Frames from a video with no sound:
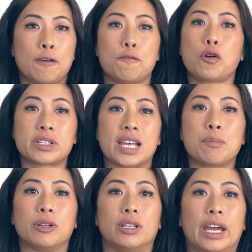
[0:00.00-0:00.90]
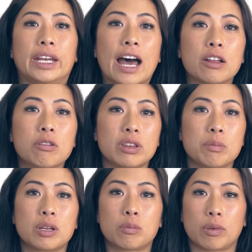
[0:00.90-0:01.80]
For example, an
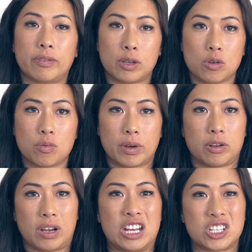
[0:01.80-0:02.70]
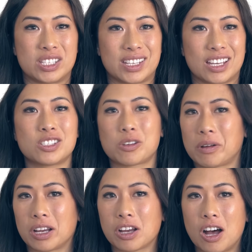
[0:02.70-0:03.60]
algorithm can review what your agent says
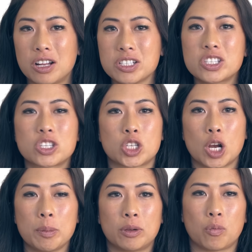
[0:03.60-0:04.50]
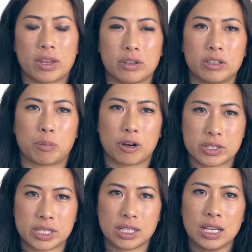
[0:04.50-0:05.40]
during a call to determine whether the
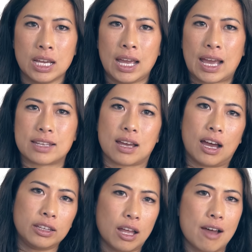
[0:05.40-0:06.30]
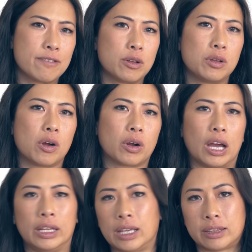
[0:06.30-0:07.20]
person has unlawful or
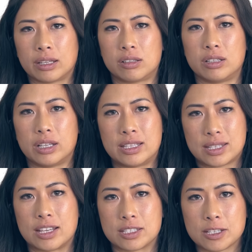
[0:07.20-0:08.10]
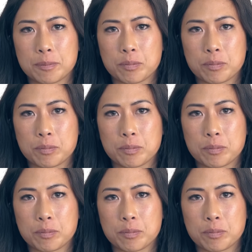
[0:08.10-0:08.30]
unethical intent.